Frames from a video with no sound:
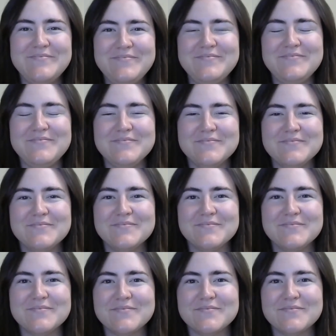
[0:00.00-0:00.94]

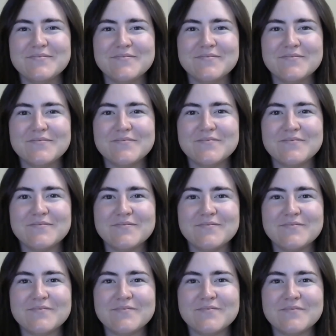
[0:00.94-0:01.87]

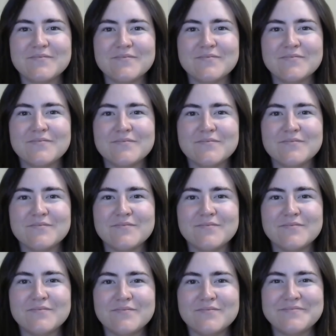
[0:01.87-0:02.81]

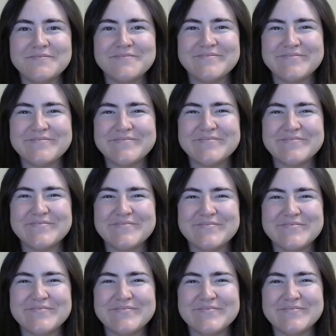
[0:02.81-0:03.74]

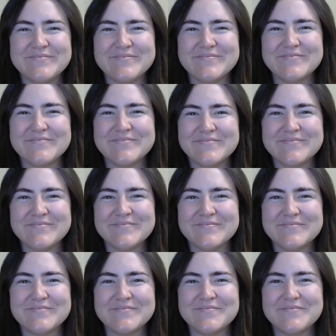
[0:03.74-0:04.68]

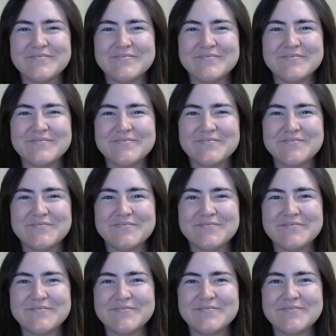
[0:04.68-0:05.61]

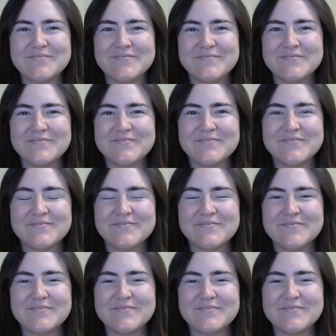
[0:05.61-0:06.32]
(silent)